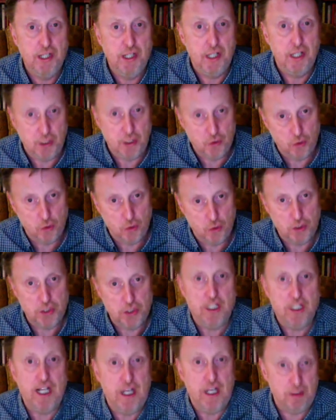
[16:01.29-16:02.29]
in order
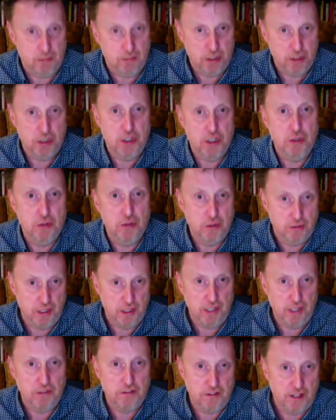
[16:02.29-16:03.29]
to get them to do the
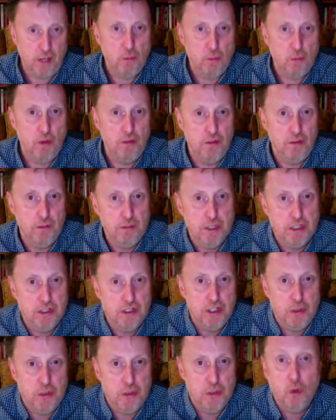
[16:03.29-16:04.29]
things that they want them to
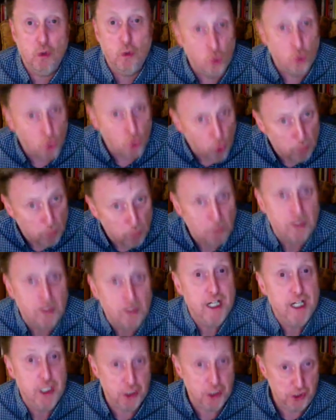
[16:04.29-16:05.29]
do, or, or
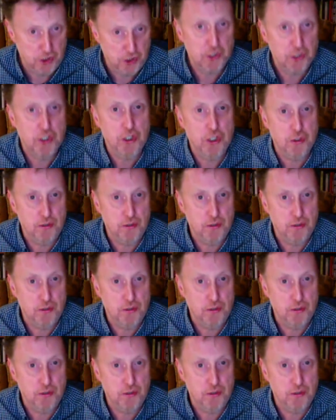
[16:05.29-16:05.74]
corporations do